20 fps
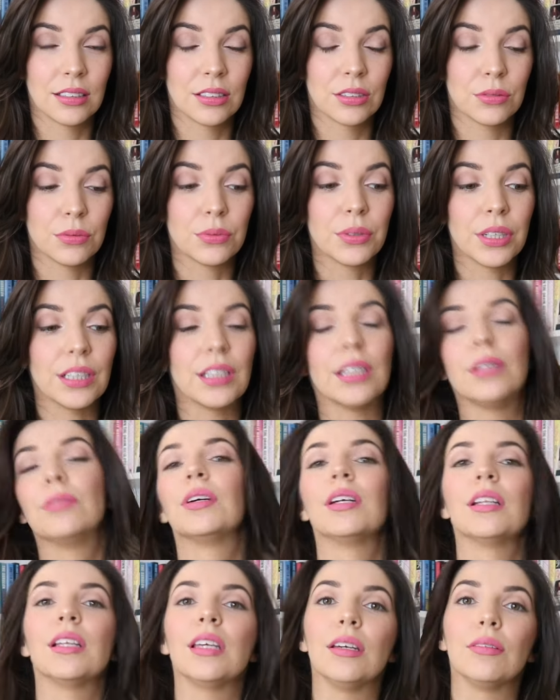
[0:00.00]
really,
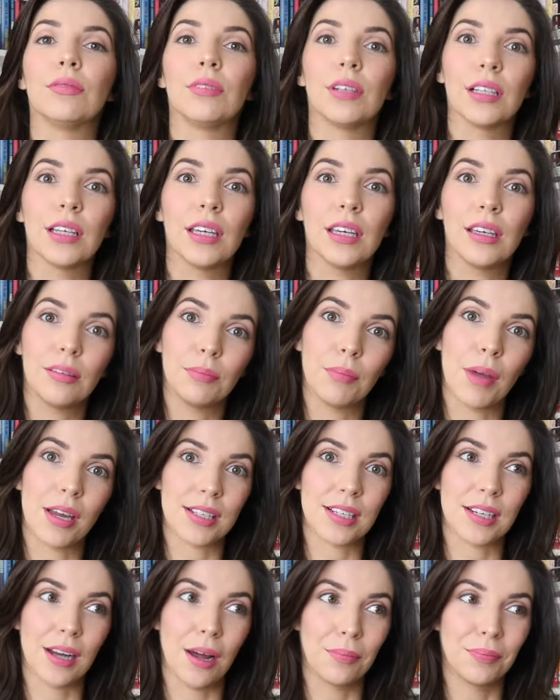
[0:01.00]
really, really
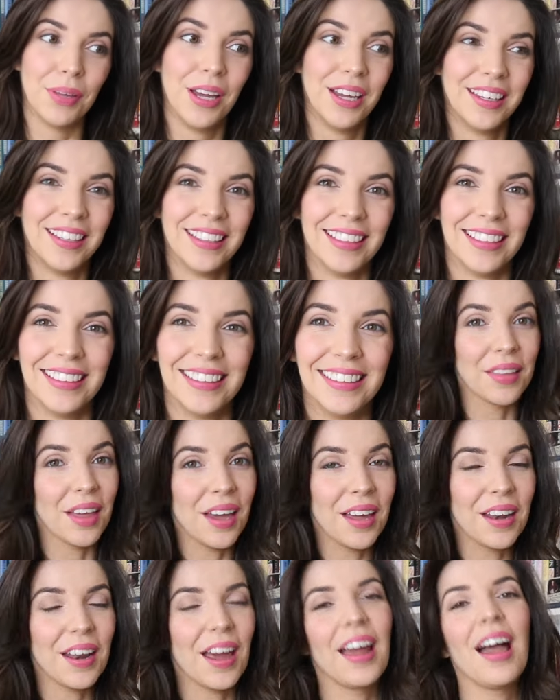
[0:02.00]
messed up.
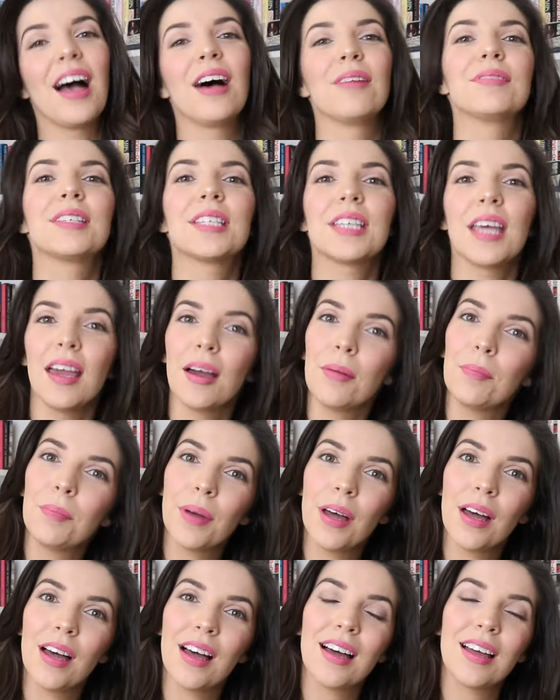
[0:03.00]
Then I have
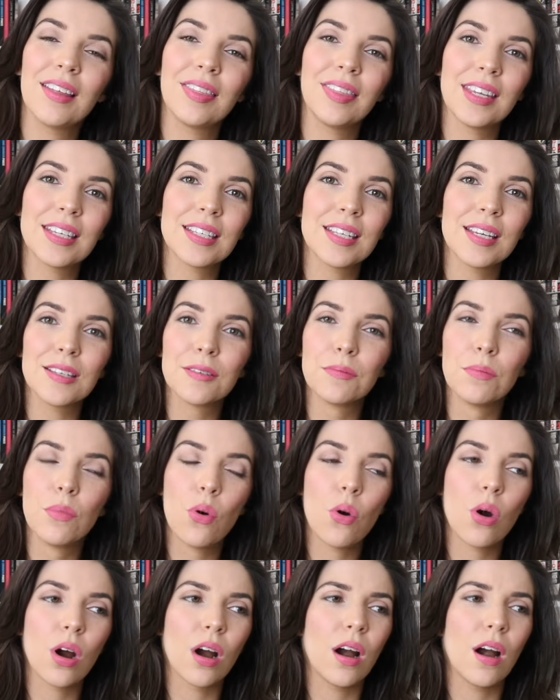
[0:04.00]
Tampa. This is
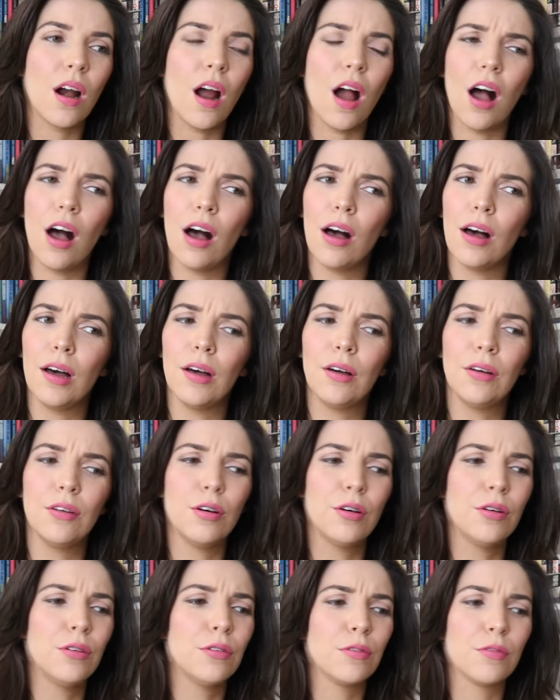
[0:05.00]
more
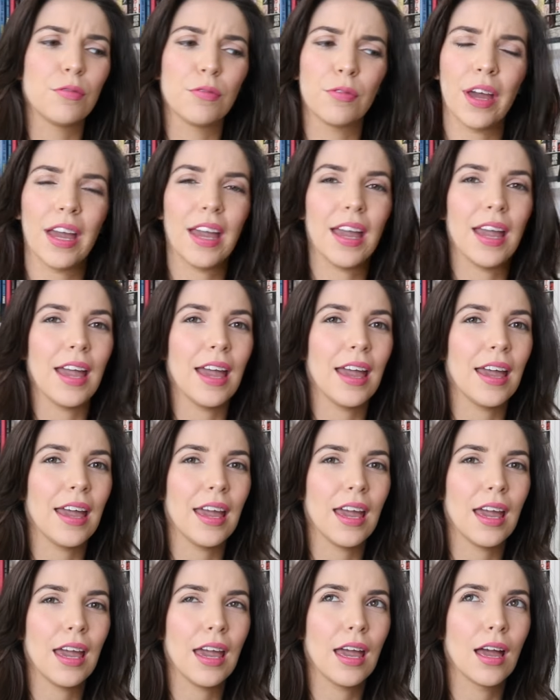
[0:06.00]
of
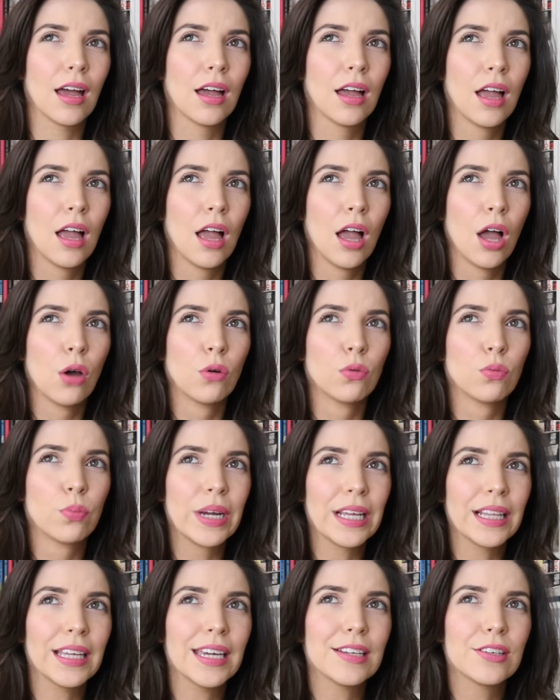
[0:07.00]
a
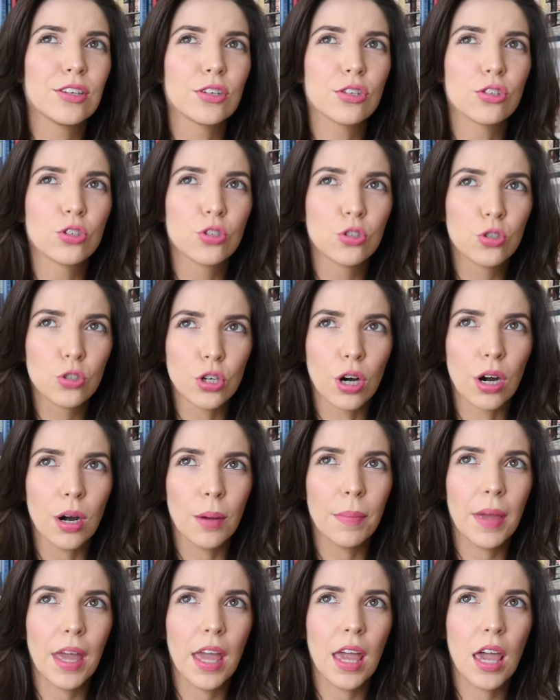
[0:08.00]
really
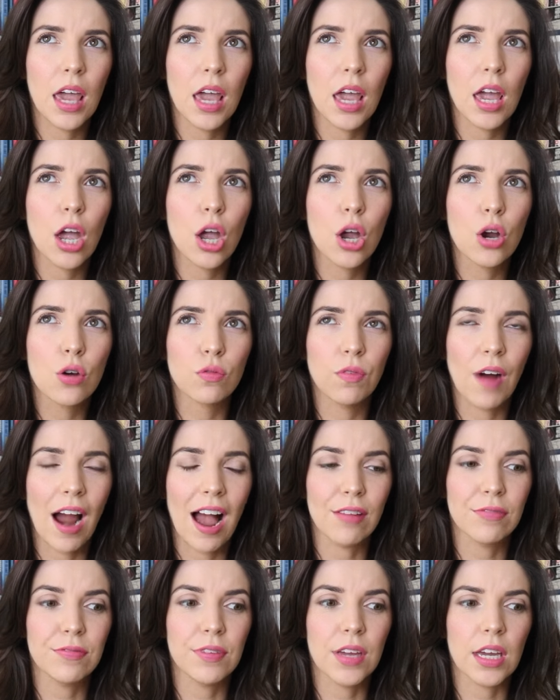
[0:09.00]
disturbing
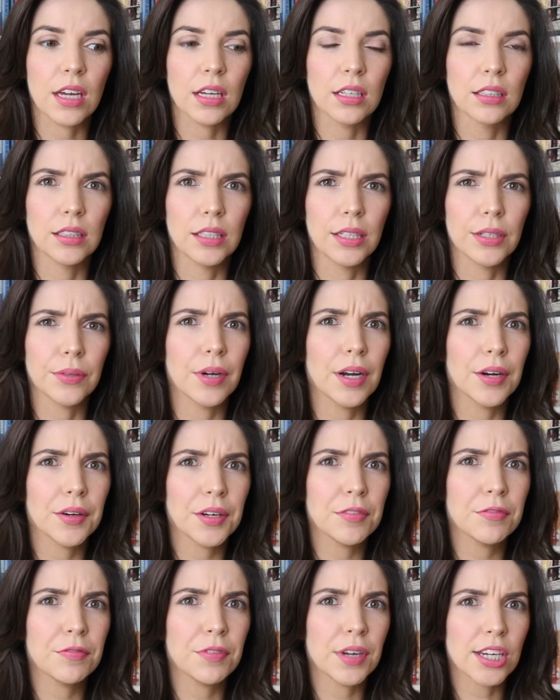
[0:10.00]
graphic
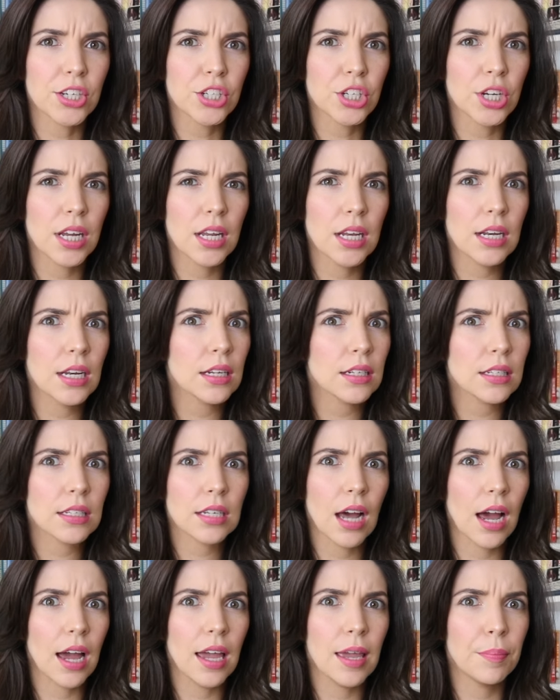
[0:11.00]
literary fiction
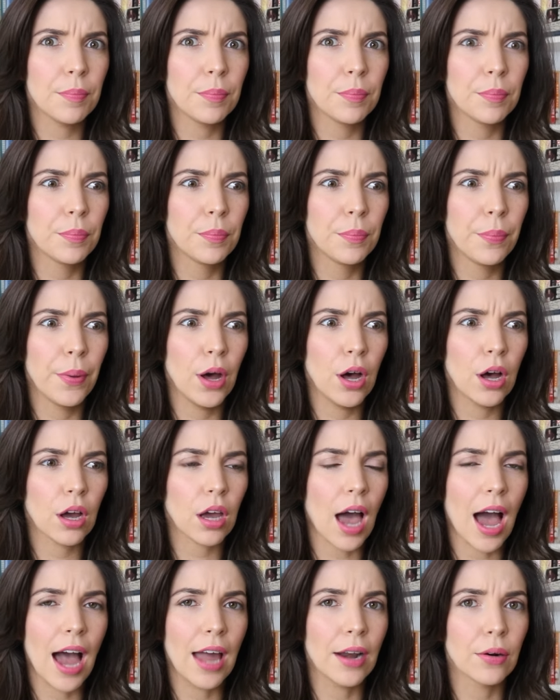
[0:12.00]
type
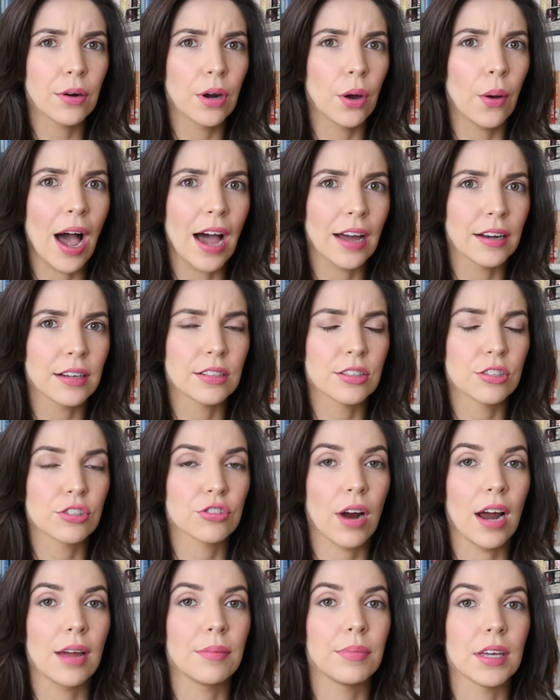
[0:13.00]
book. I don't know how to
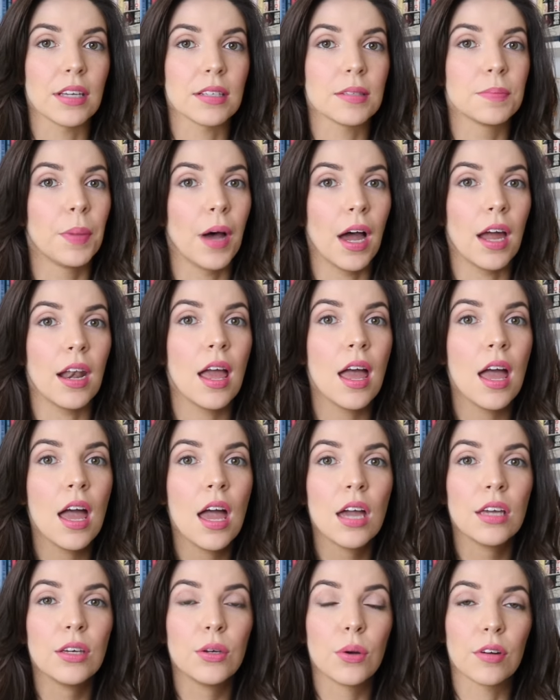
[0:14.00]
describe this, but
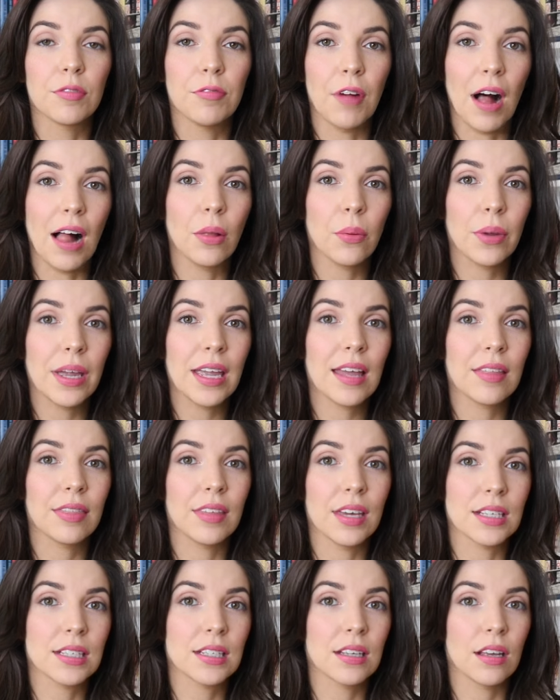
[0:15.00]
you're following
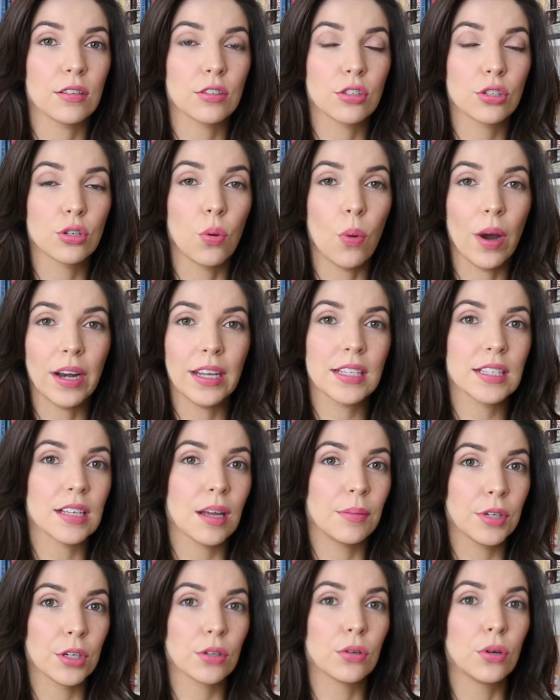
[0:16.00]
this
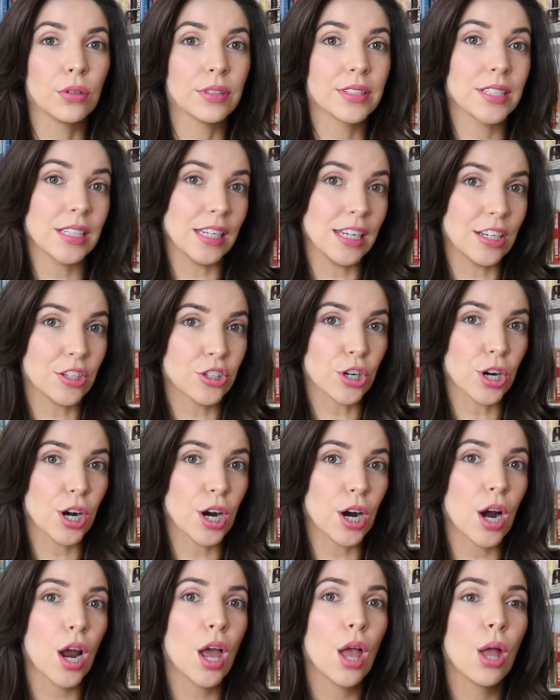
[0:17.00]
20-some-year-old
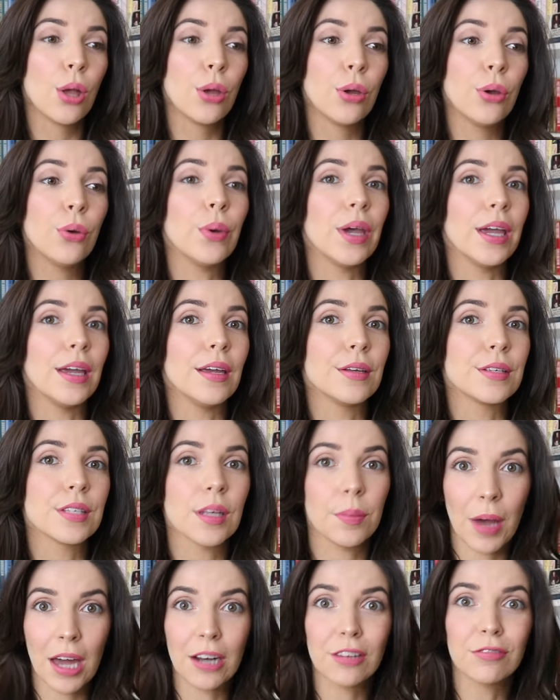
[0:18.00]
teacher who is
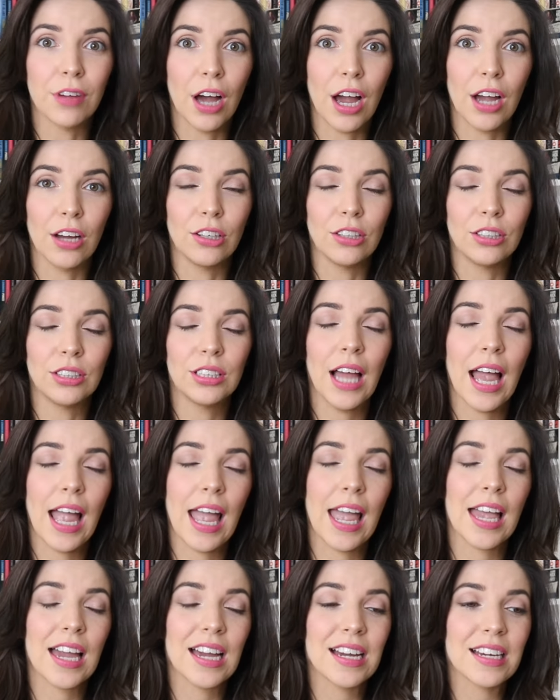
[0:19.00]
a pedophile,
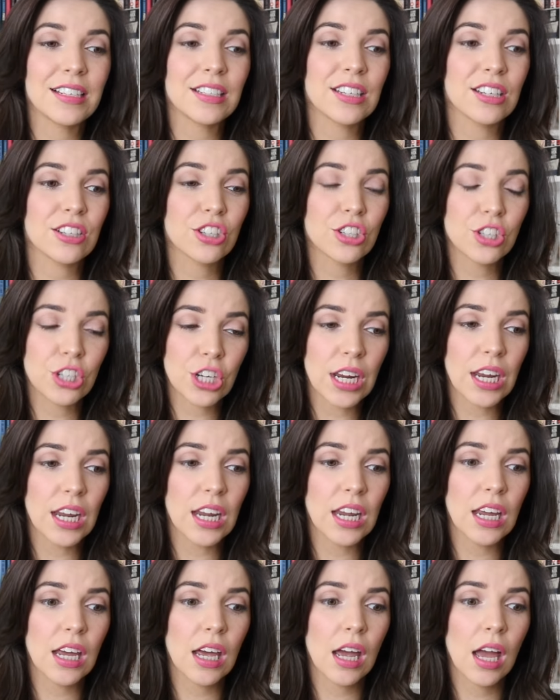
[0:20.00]
and
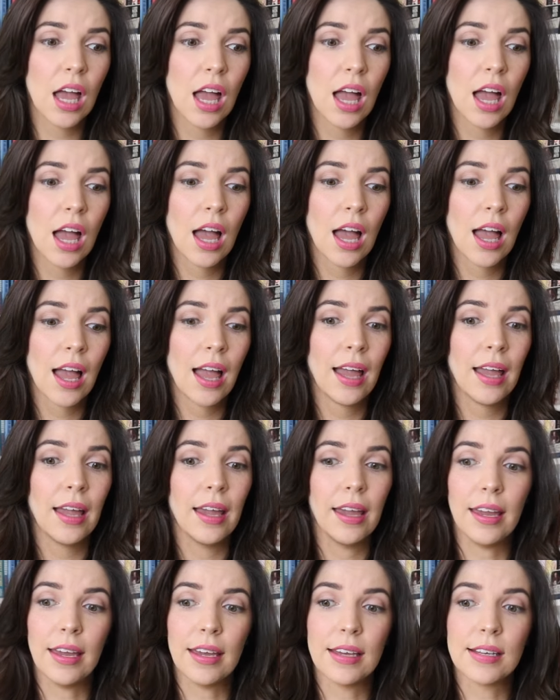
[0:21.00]
she
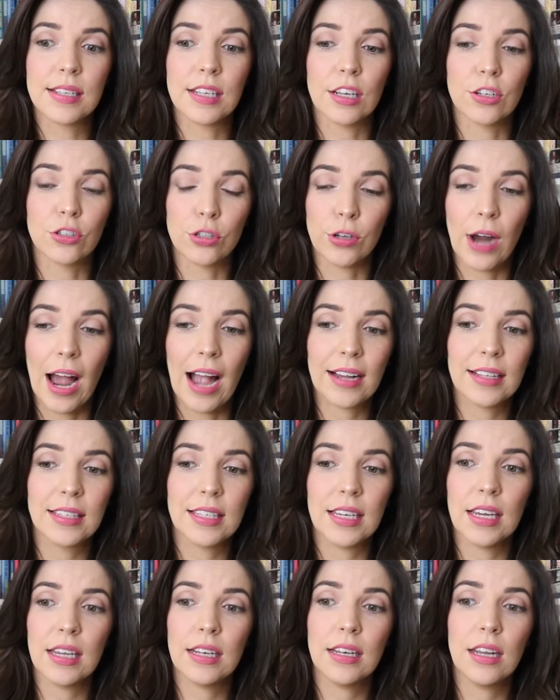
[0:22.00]
is
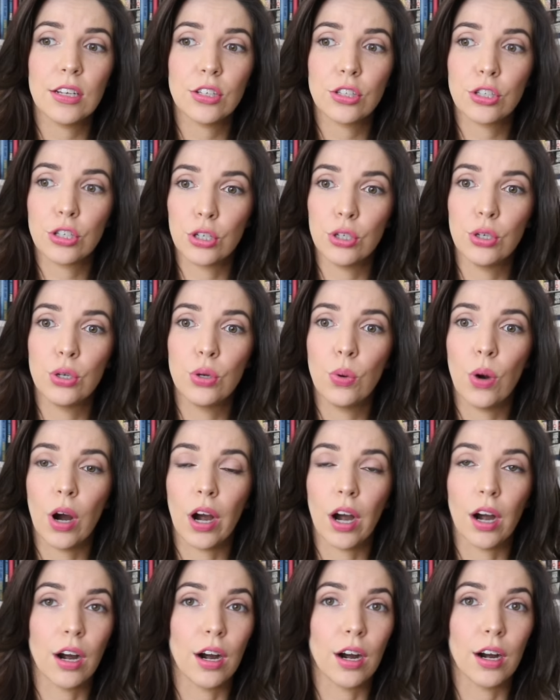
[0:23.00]
attracted to
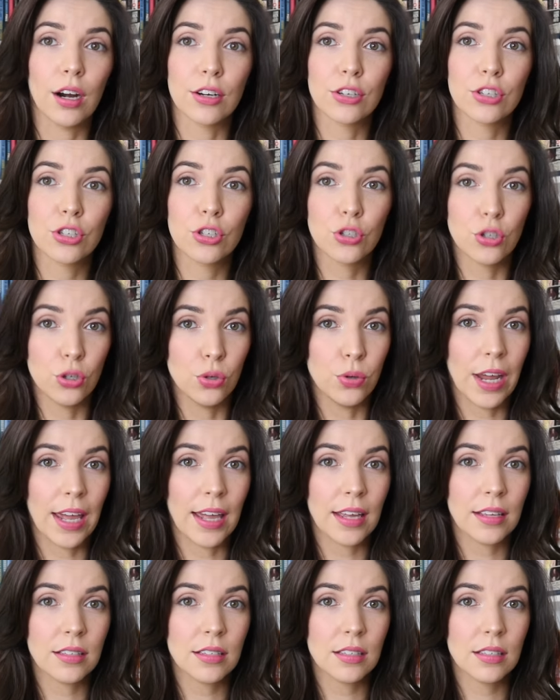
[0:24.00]
her
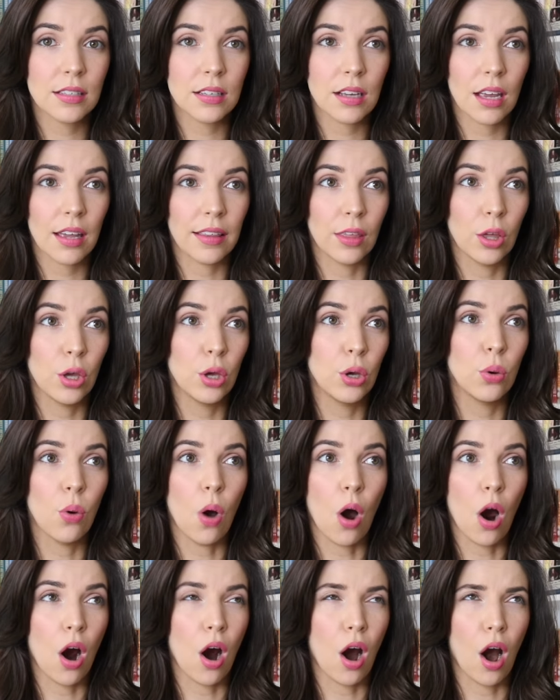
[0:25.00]
students who
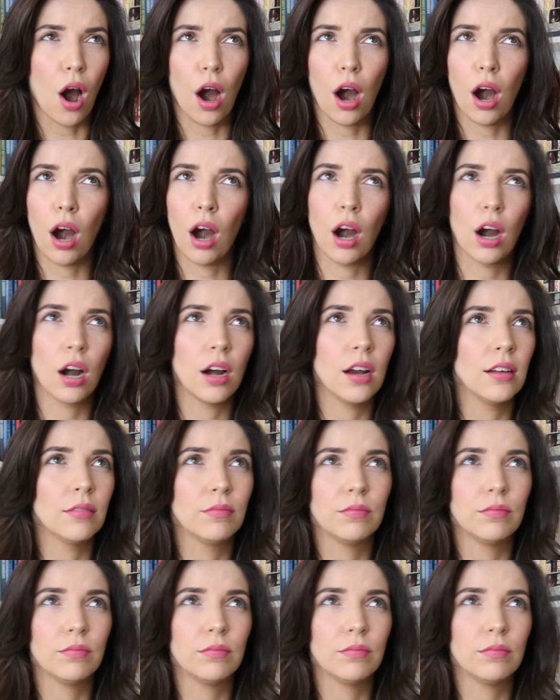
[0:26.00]
are